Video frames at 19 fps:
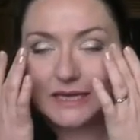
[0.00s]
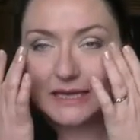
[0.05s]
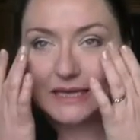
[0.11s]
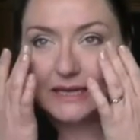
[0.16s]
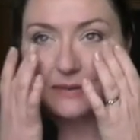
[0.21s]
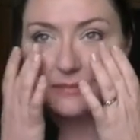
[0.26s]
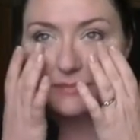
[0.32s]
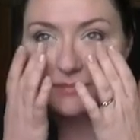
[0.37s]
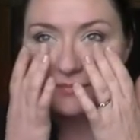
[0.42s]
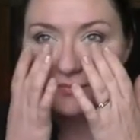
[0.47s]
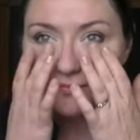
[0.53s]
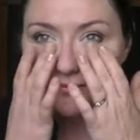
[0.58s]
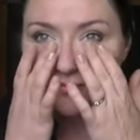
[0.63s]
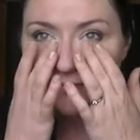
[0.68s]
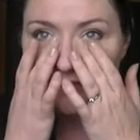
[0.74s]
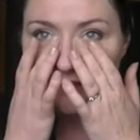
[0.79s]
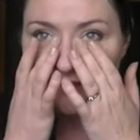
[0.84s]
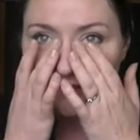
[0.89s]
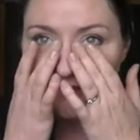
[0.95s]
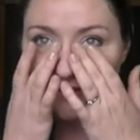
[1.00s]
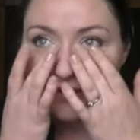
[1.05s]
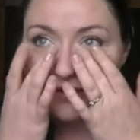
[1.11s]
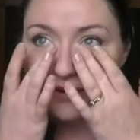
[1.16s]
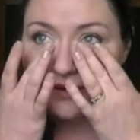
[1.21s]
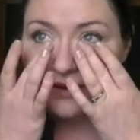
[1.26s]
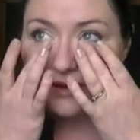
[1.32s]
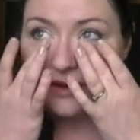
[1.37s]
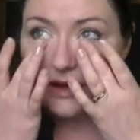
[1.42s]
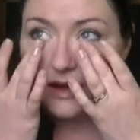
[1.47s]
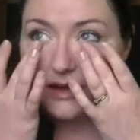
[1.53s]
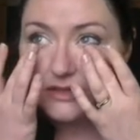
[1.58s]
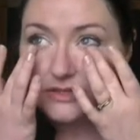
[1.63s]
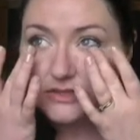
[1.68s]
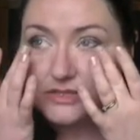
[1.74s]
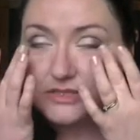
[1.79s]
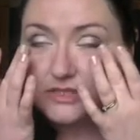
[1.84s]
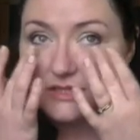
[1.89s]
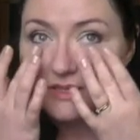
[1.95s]
I
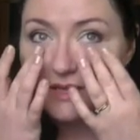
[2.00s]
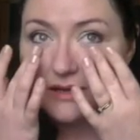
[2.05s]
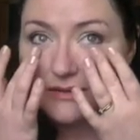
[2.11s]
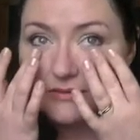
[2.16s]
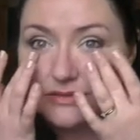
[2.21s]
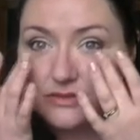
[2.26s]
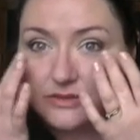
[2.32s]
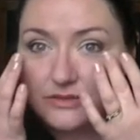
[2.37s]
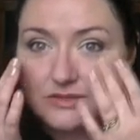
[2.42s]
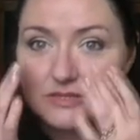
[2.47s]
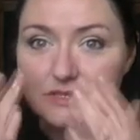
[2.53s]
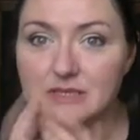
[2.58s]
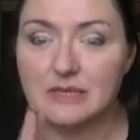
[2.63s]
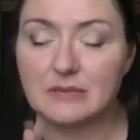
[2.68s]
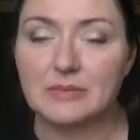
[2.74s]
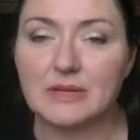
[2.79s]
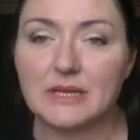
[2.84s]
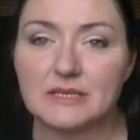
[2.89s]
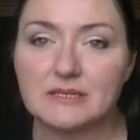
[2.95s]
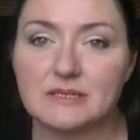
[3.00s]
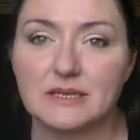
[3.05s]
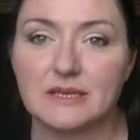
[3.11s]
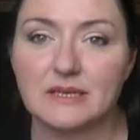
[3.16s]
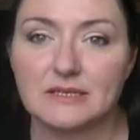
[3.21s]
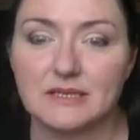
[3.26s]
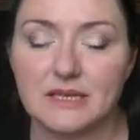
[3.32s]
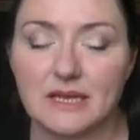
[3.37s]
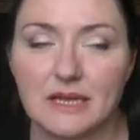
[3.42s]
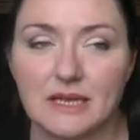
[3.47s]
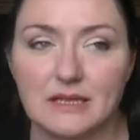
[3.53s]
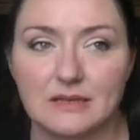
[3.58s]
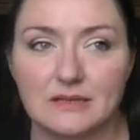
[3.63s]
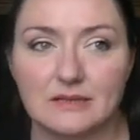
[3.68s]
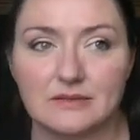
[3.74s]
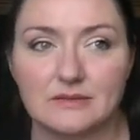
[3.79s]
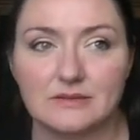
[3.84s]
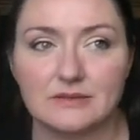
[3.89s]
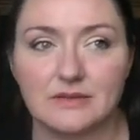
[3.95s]
just didn't have good sleep last night
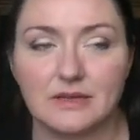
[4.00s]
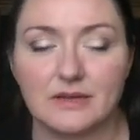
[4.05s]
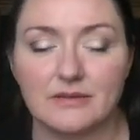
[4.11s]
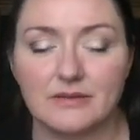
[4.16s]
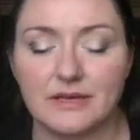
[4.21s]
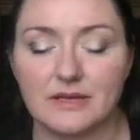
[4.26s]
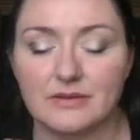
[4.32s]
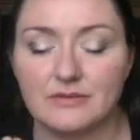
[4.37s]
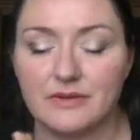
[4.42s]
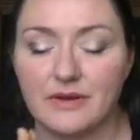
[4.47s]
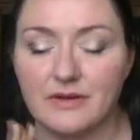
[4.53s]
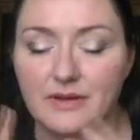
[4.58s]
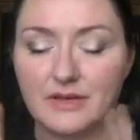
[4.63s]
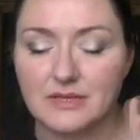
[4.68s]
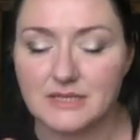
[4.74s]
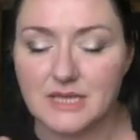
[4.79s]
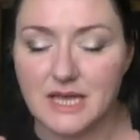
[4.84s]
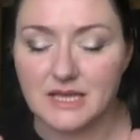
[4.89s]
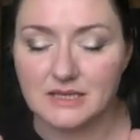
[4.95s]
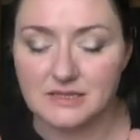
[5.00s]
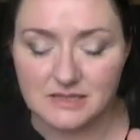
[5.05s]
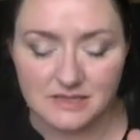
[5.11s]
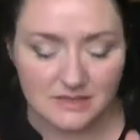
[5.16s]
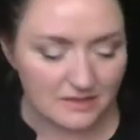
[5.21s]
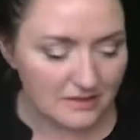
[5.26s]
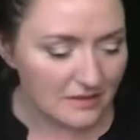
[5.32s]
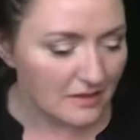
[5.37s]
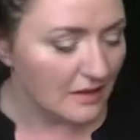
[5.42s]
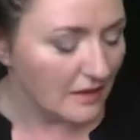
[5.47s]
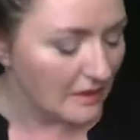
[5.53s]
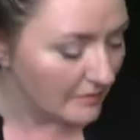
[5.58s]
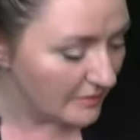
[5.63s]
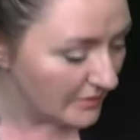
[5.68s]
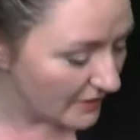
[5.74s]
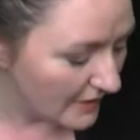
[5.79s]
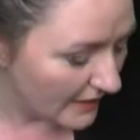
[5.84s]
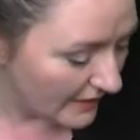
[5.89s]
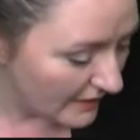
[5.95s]
and I've had a very intense
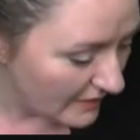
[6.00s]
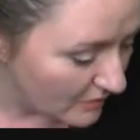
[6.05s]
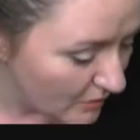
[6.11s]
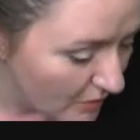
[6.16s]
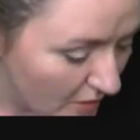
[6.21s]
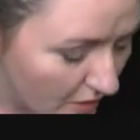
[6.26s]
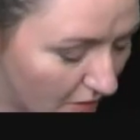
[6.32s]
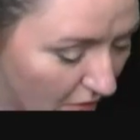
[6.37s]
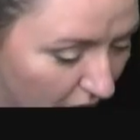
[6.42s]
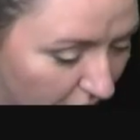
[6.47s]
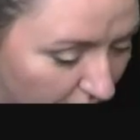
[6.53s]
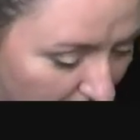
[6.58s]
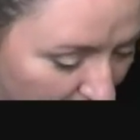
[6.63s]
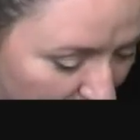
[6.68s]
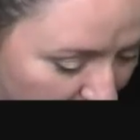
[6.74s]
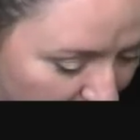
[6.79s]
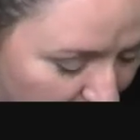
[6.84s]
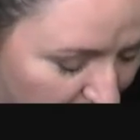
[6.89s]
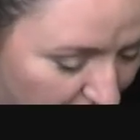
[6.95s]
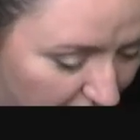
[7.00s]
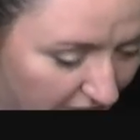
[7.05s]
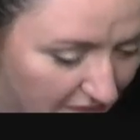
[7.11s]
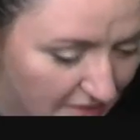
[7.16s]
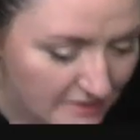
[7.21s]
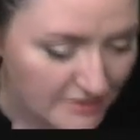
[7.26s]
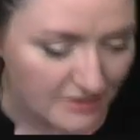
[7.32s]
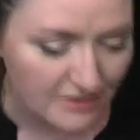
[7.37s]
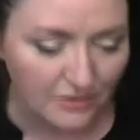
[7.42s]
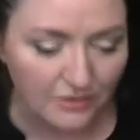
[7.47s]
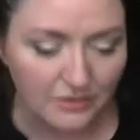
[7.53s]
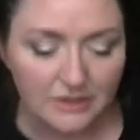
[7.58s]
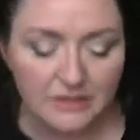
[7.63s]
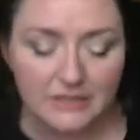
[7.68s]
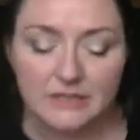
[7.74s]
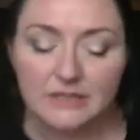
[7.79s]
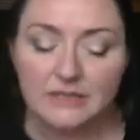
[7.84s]
time in work over the last few days. So